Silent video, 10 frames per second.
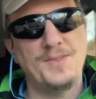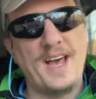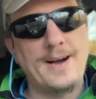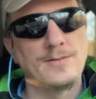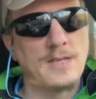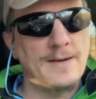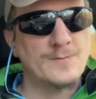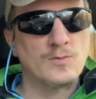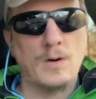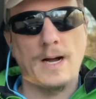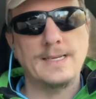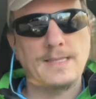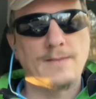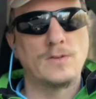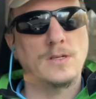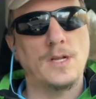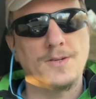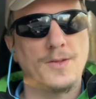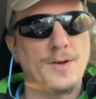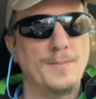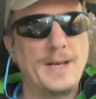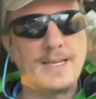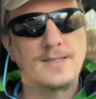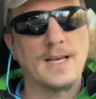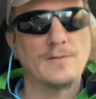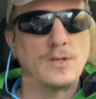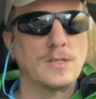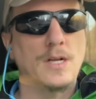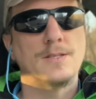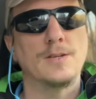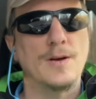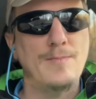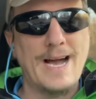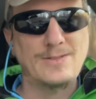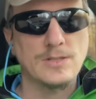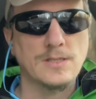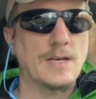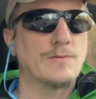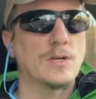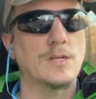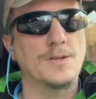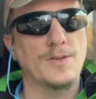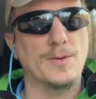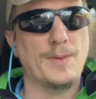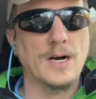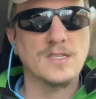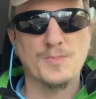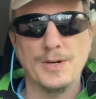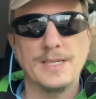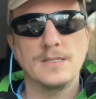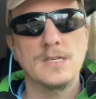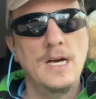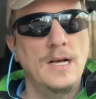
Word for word: down, left, right. They've looked under their beds. They've looked under their mattress. They've looked under their box springs.